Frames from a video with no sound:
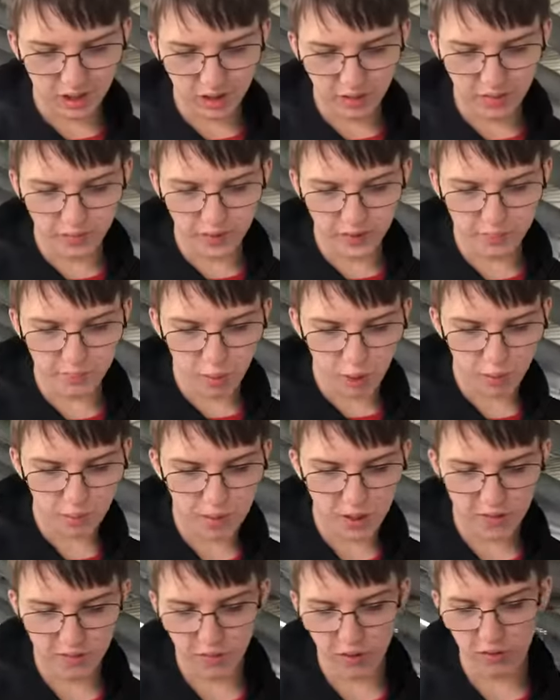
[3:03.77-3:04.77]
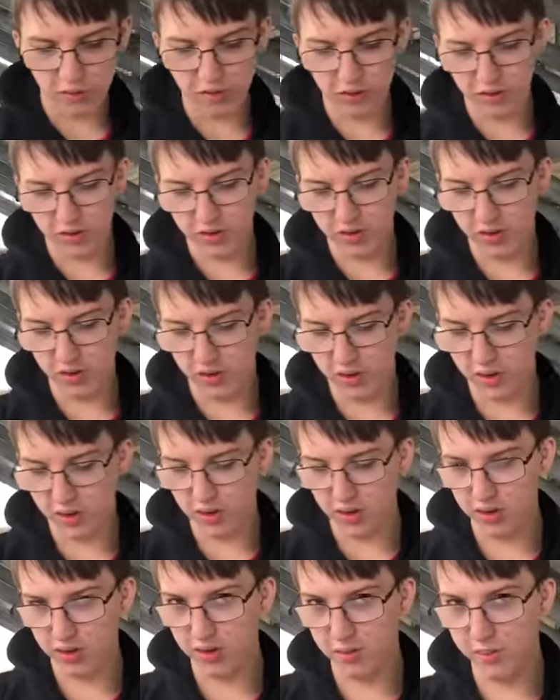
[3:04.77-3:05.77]
of the Marbury versus
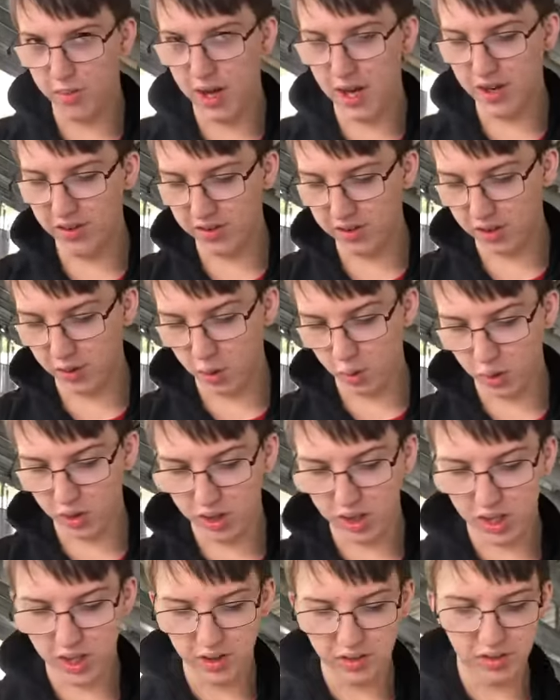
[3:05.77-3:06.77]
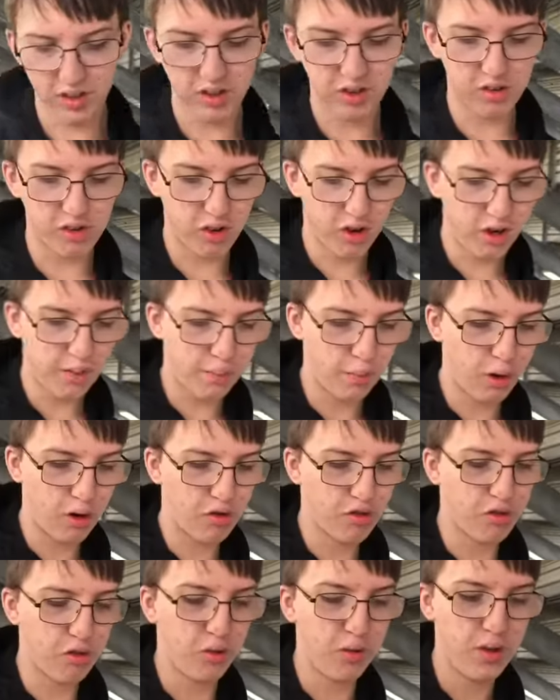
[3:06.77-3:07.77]
Madison court case is John
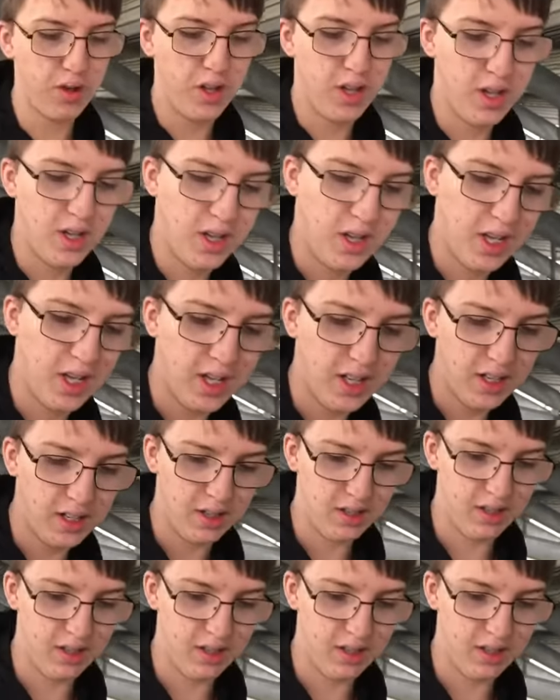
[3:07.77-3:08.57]
Marshall. He